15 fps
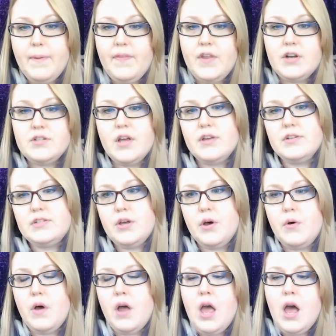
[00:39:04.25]
But there's
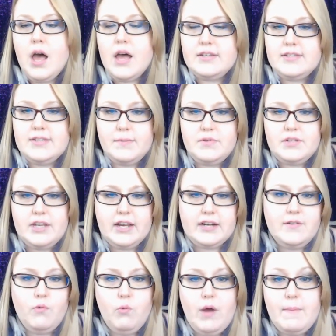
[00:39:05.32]
also a
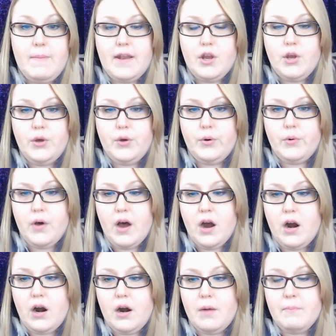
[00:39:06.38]
subset of women who
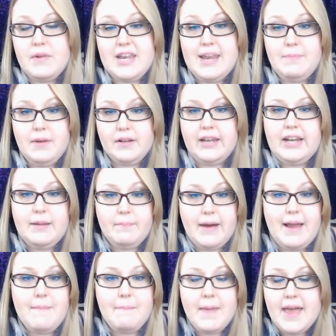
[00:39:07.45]
are manipulated
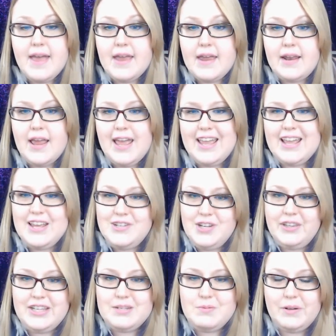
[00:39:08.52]
by men
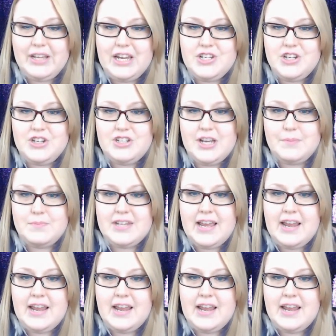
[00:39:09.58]
into these relationships,